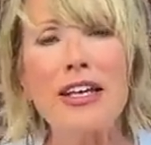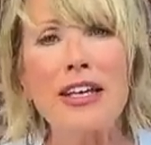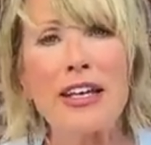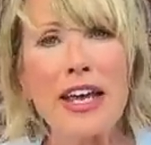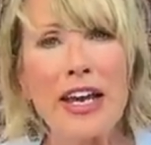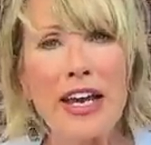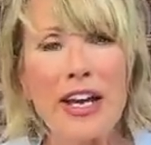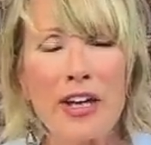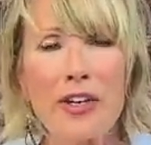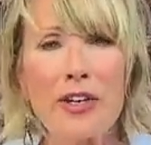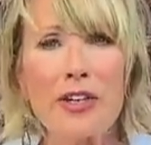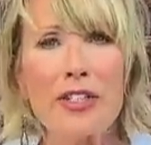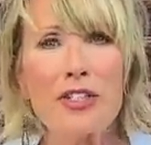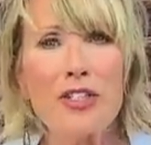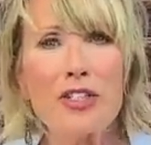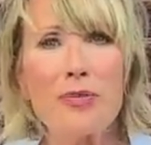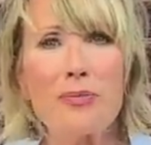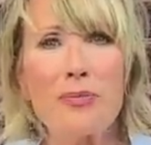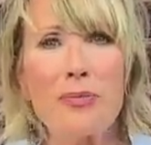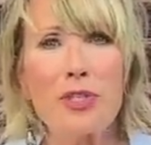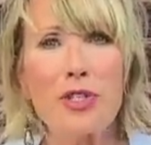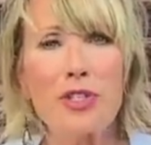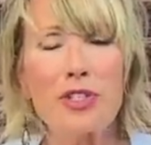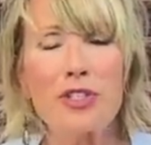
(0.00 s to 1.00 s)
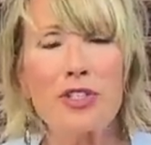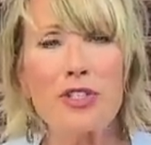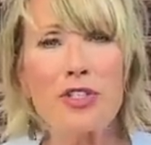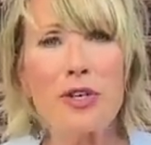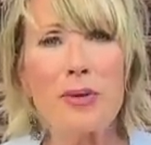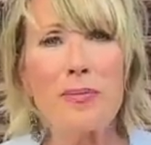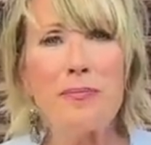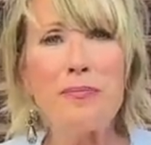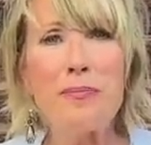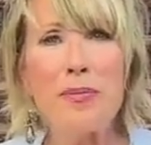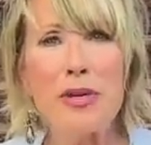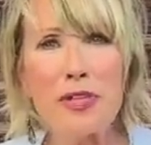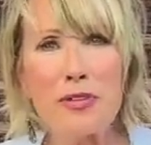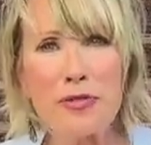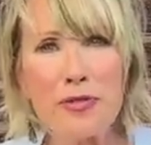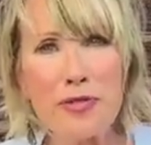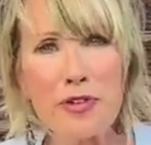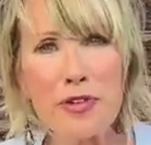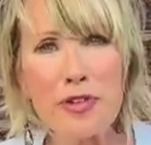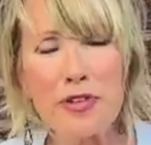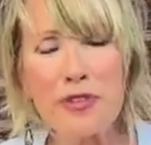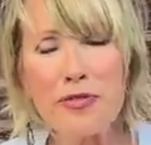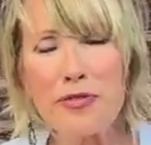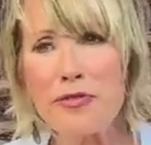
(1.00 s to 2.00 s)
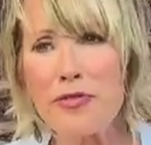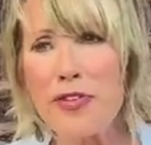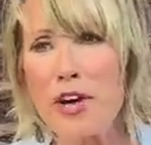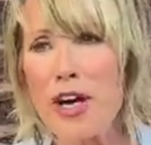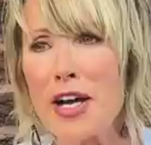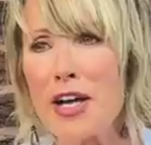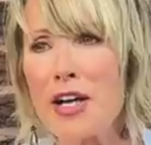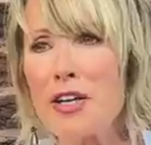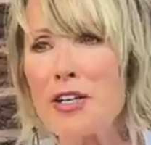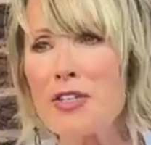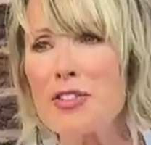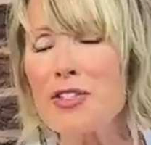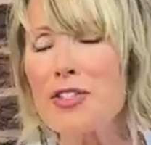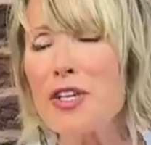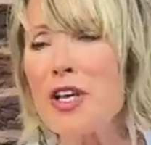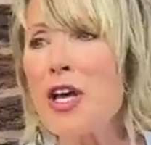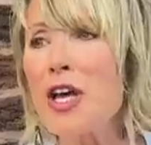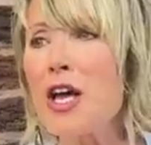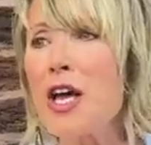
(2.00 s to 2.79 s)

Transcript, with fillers: Karon's books, the Mitford Files,